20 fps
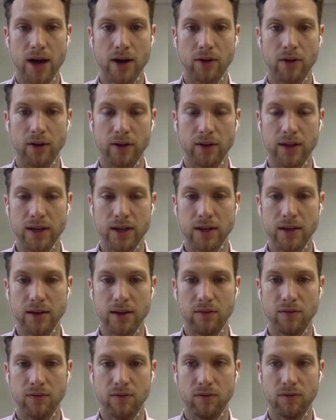Like the
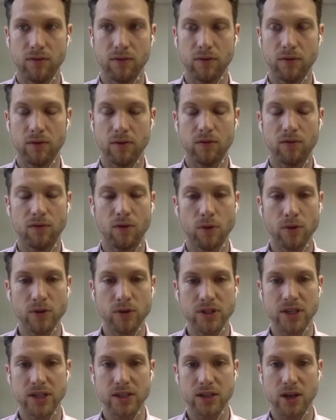
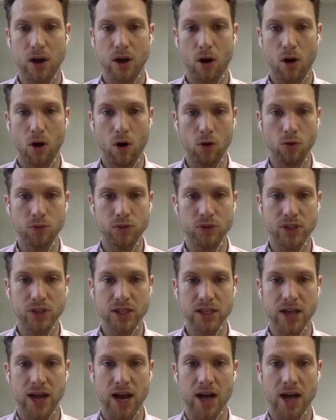416 homes,
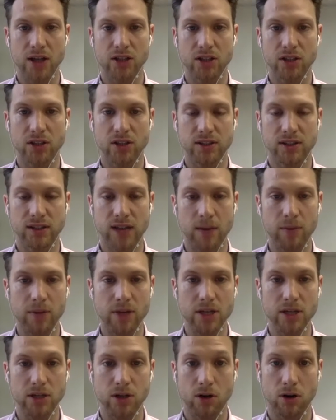detached,
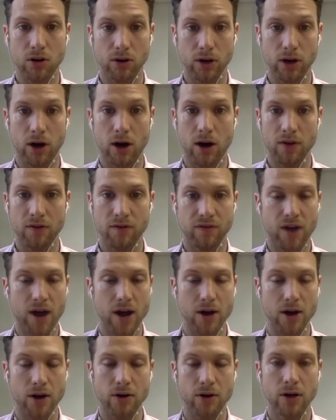semis are on
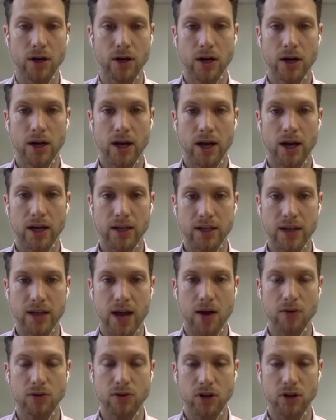fire, and
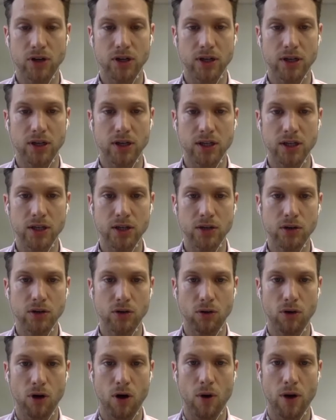towns are going to continue to
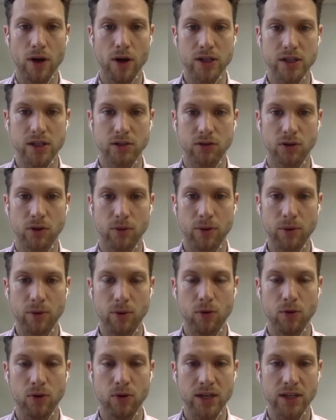grow as people
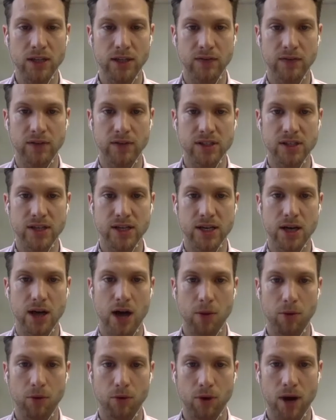who need to live in the city
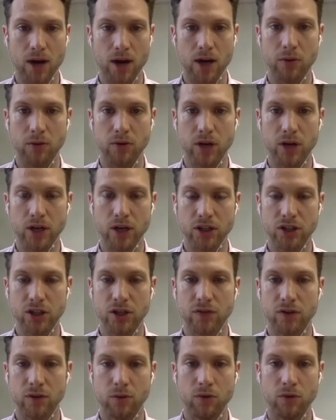upgrade and
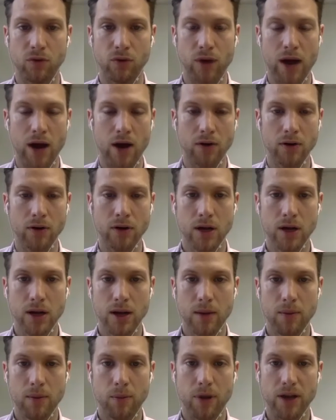shift and move around.
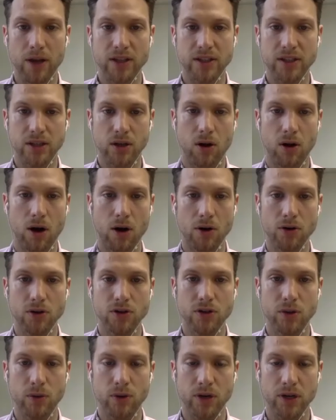But it's right. The condos
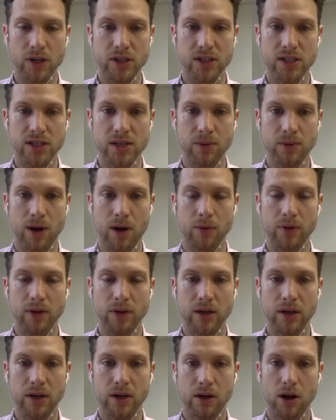that we're going to see probably
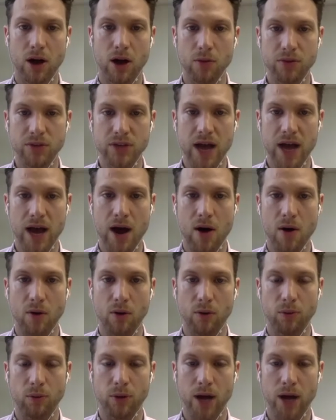come down
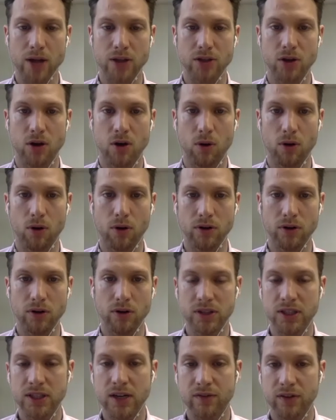or plateau or
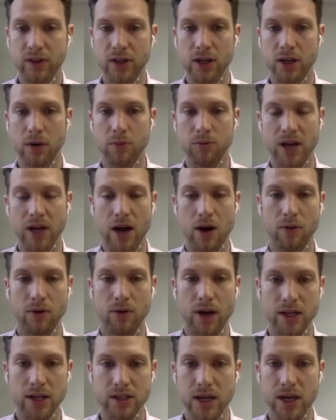significantly come down
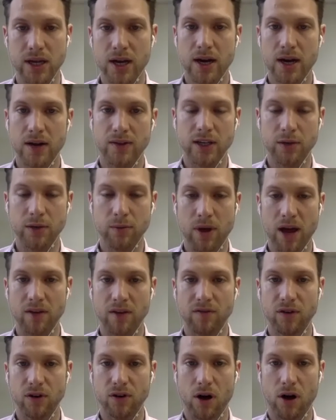as the
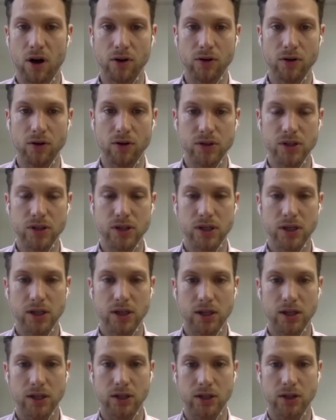demand for condos
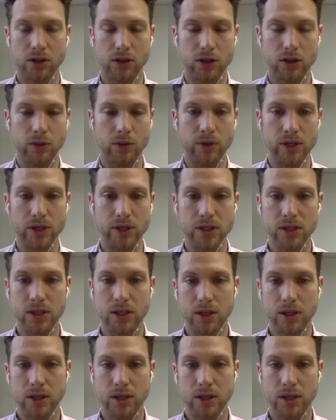continue to decrease.